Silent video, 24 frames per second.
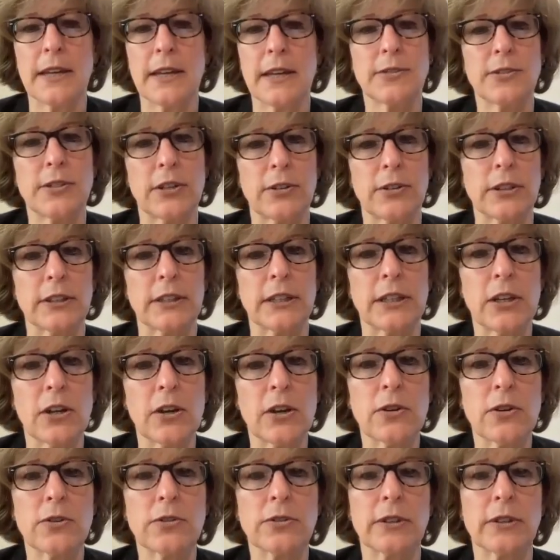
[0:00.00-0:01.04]
Sierra
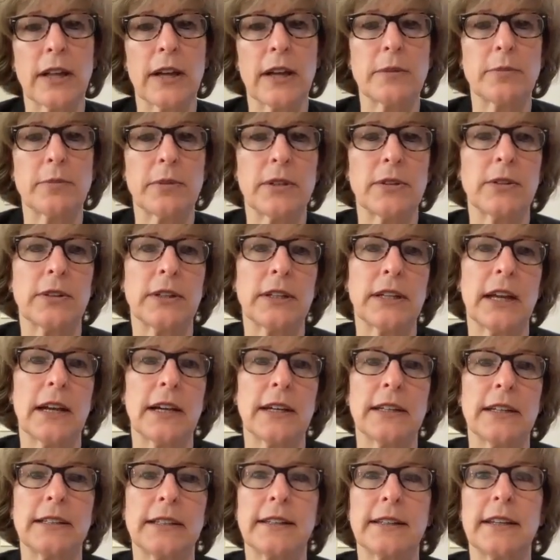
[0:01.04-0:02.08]
Leone, Liberia,
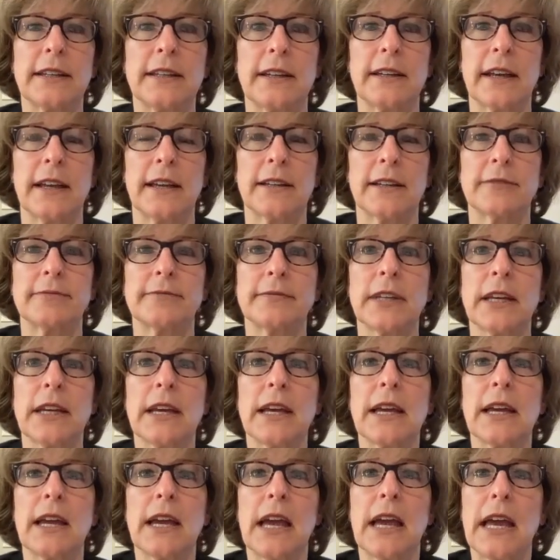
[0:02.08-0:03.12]
and Guinea.
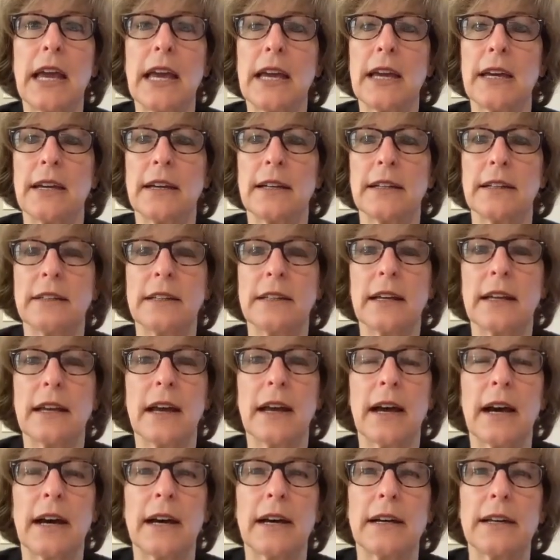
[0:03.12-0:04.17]
And
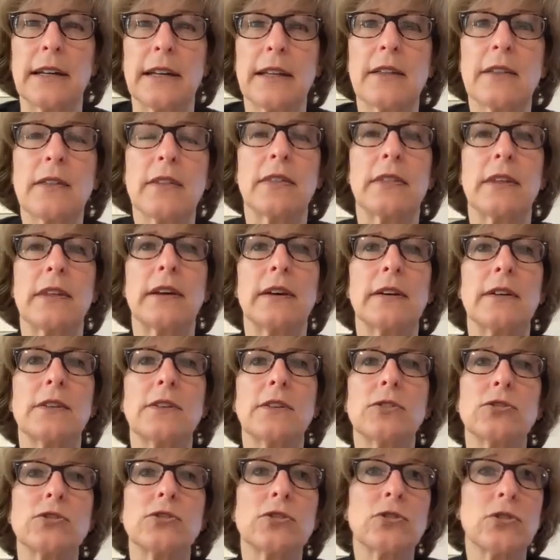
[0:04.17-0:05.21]

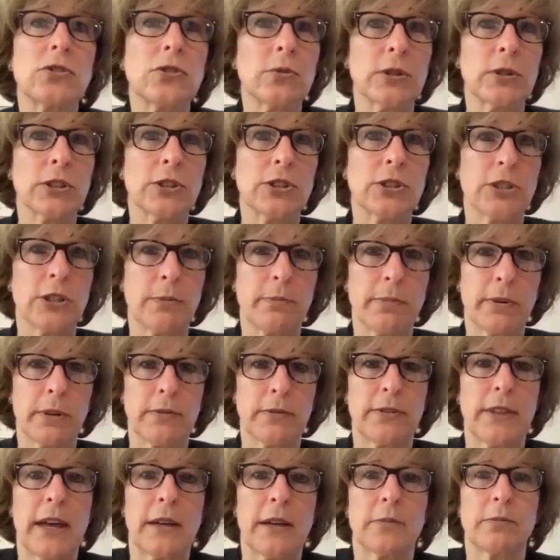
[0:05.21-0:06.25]
the stewardship
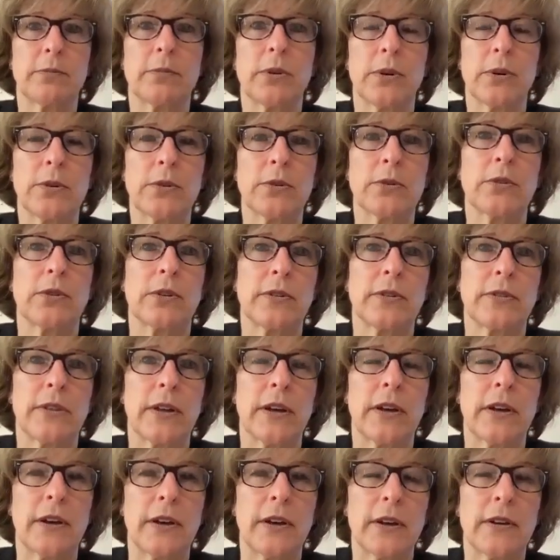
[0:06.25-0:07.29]
of that
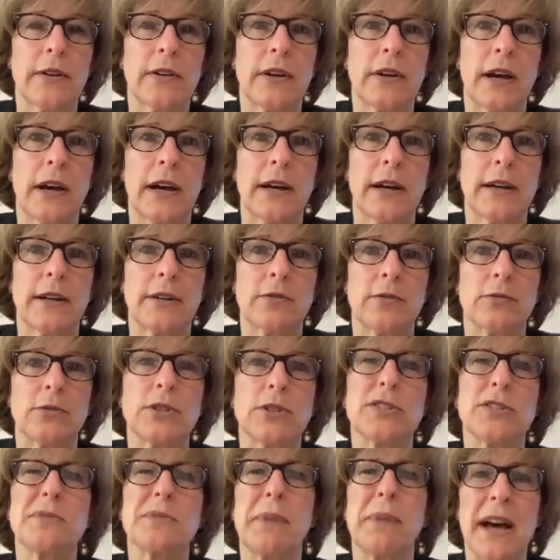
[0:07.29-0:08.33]
the
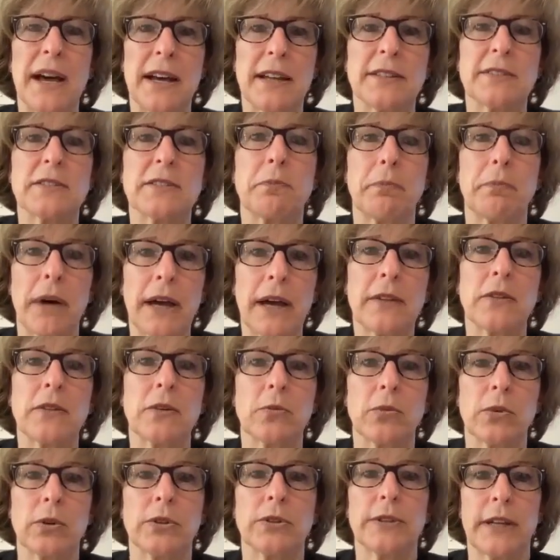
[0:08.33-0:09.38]
response by the
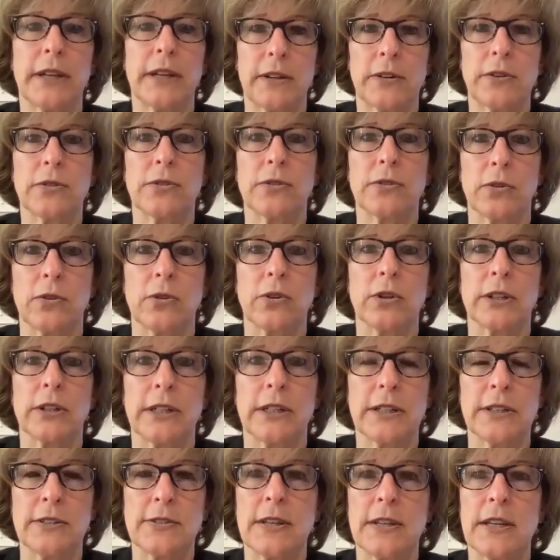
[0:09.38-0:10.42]
World Health
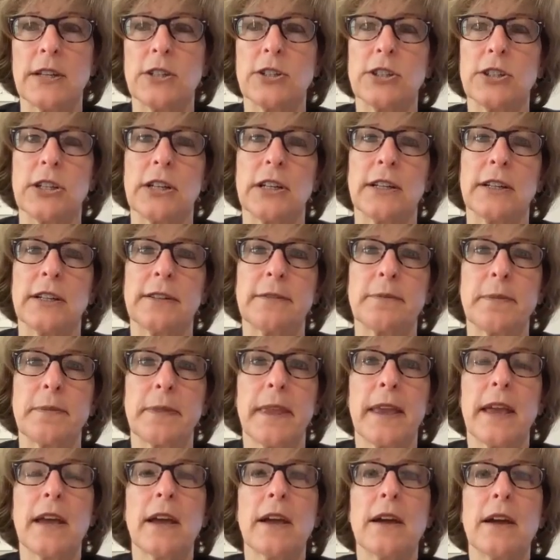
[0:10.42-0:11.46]
Organization
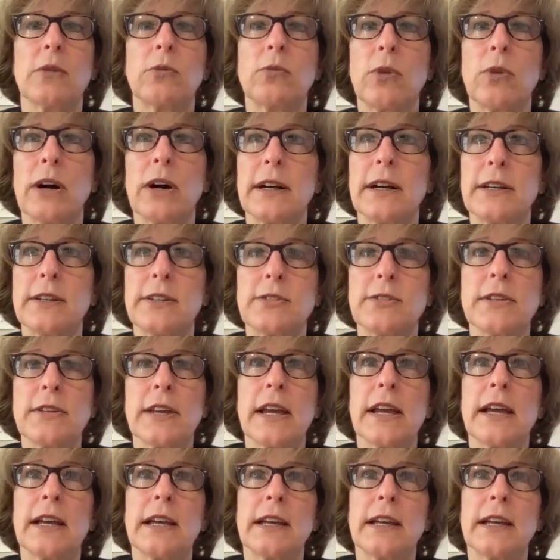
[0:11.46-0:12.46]
was,